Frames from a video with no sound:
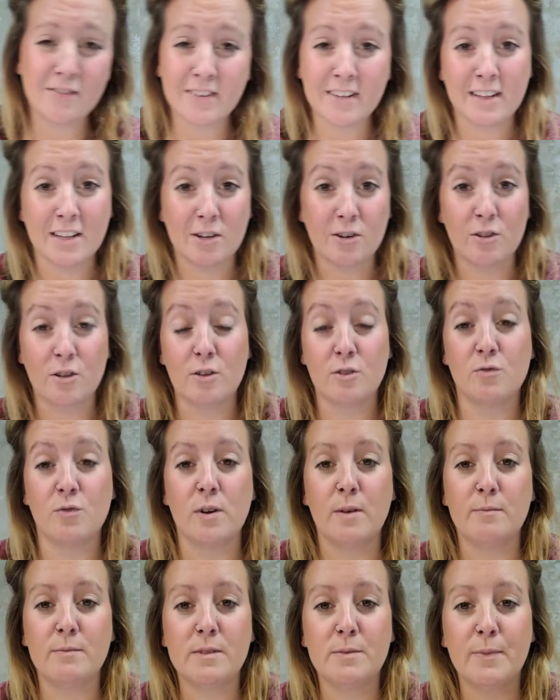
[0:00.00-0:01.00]
have to glitter those
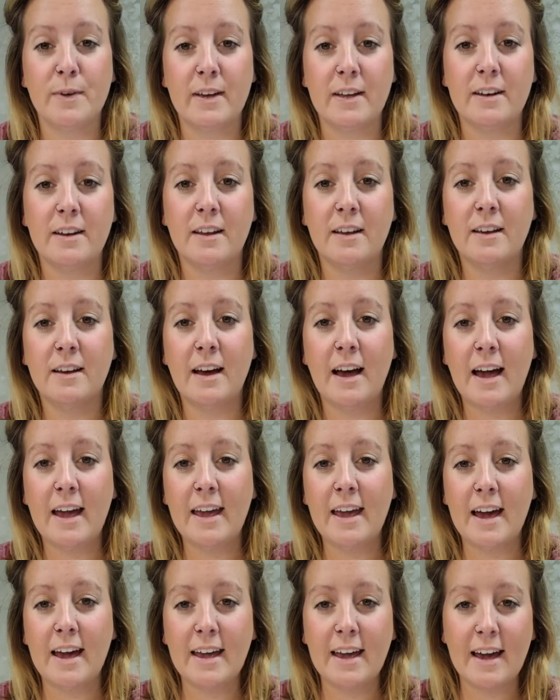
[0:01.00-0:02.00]
rims, but
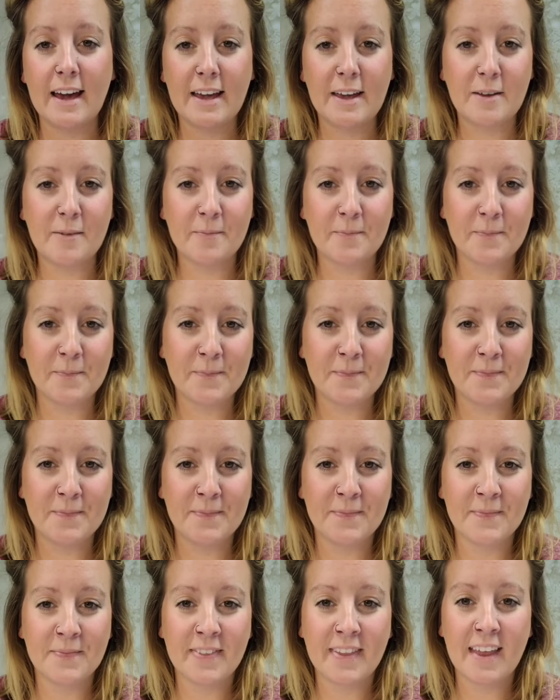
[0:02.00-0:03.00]
hi.
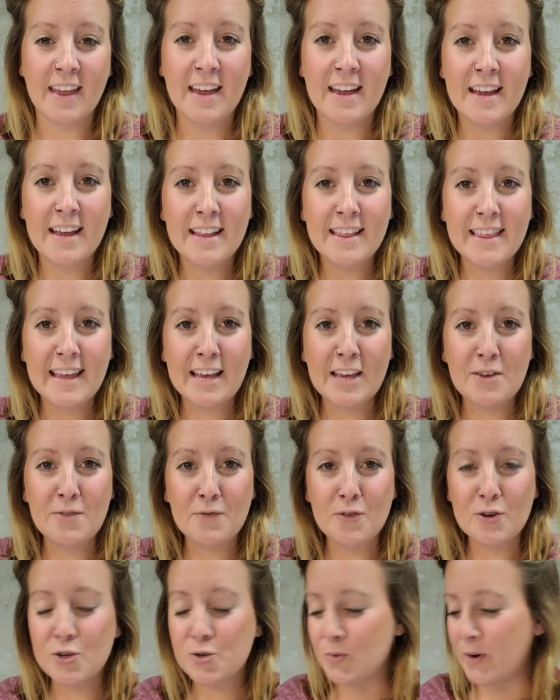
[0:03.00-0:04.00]
Thank you
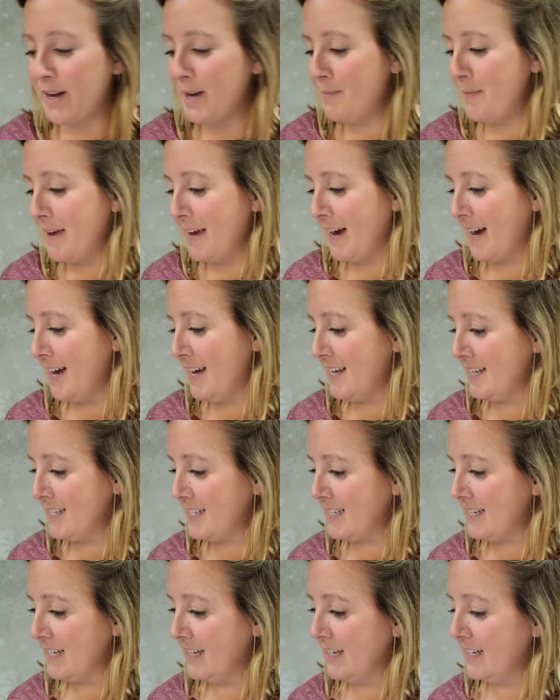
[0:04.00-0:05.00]
for joining me,
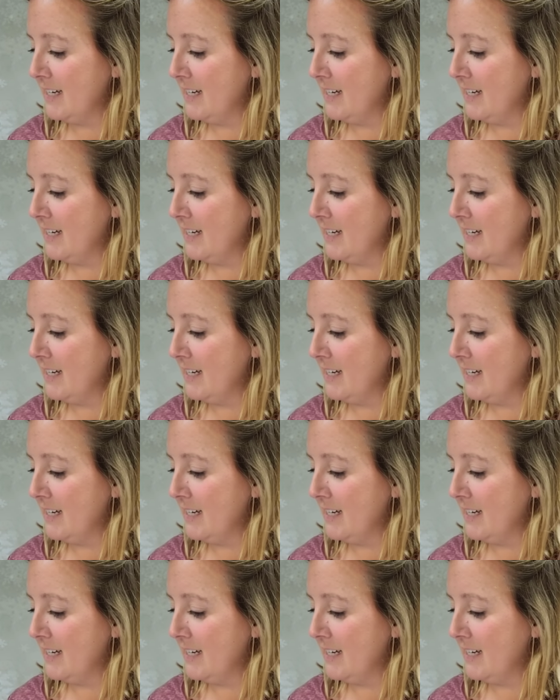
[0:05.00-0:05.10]
guys.